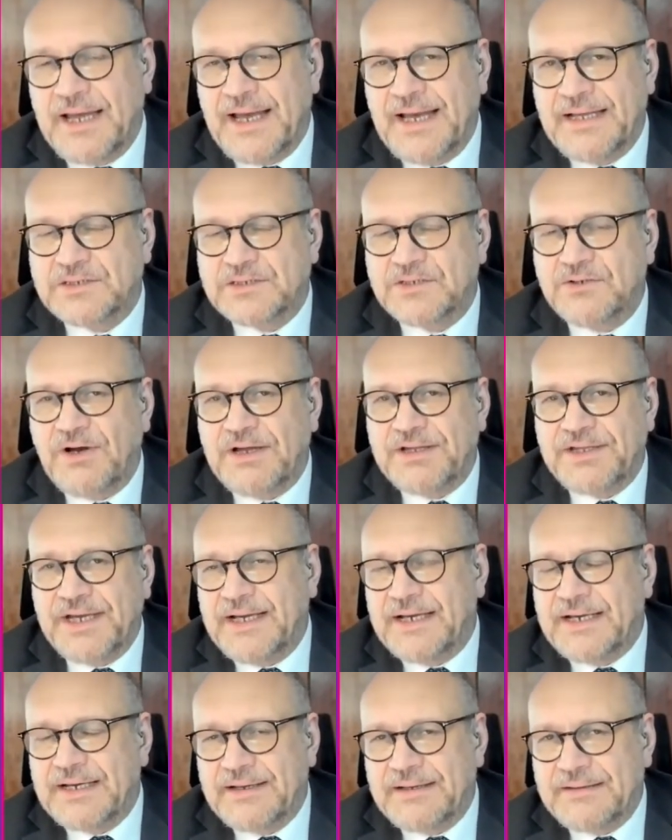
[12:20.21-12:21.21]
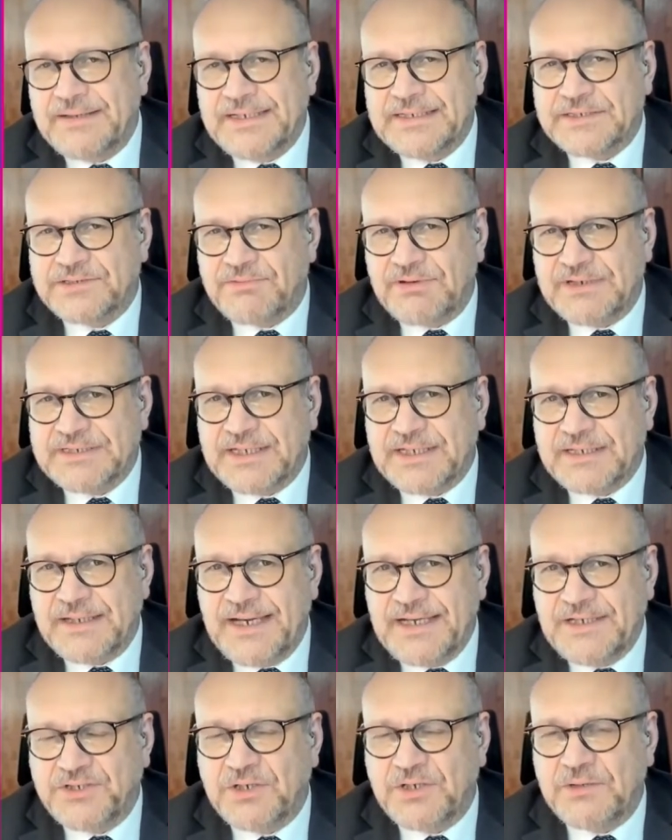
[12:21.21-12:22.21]
And so I think this
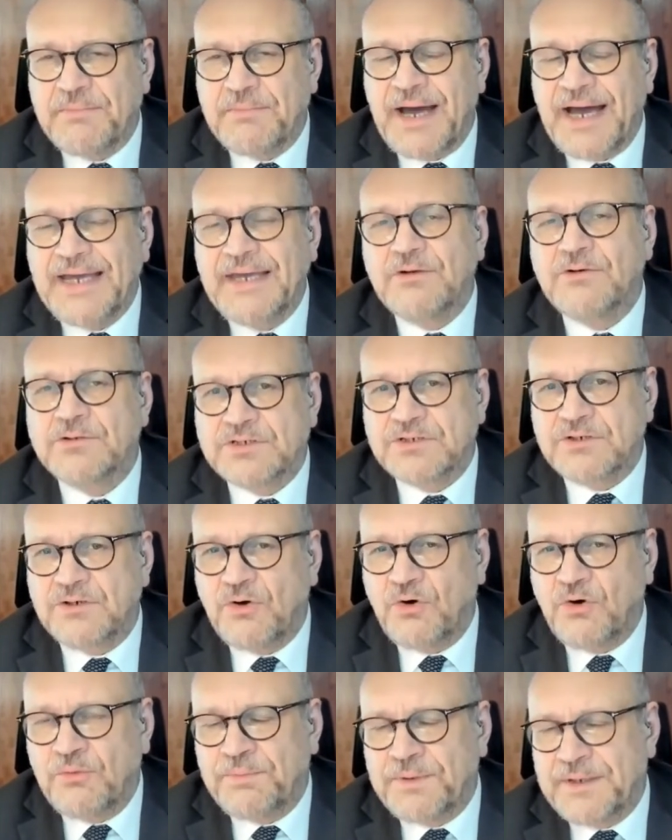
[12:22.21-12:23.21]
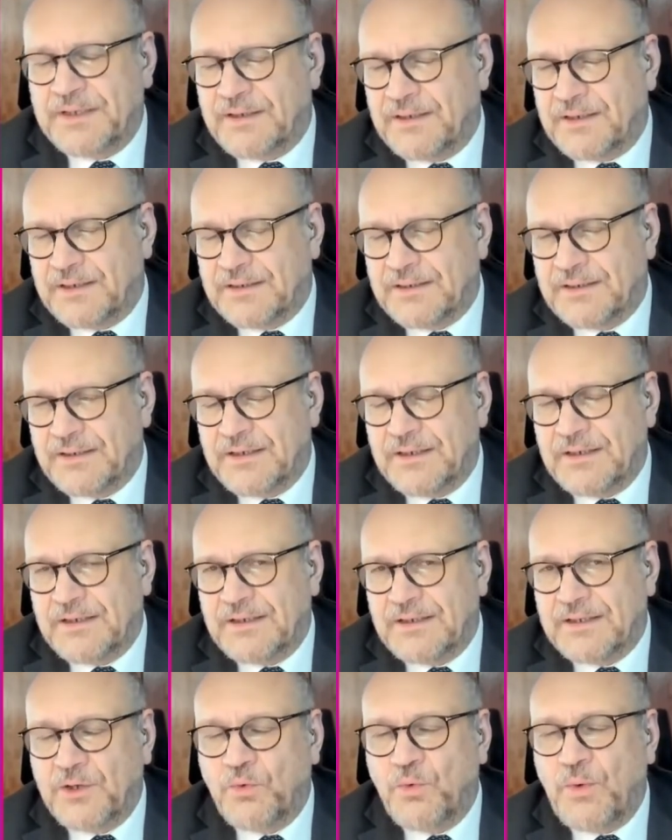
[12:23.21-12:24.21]
resignation might also open
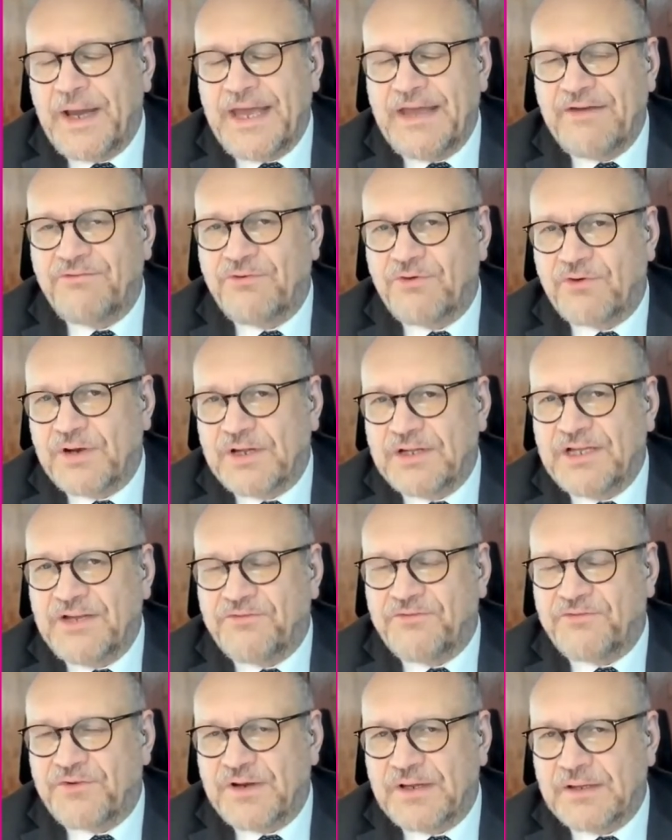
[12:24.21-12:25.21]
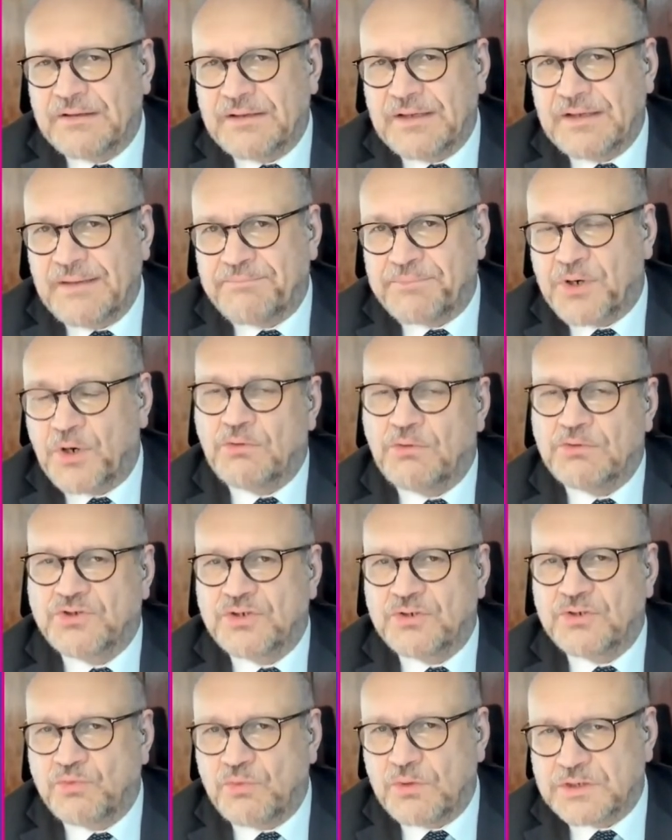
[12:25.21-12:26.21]
the way for a different
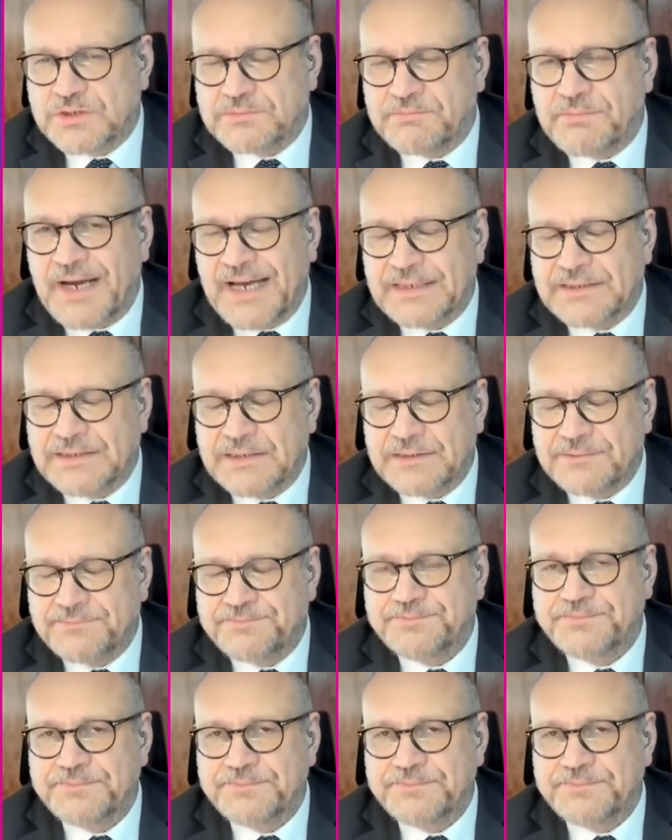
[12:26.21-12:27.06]
approach towards Brexit.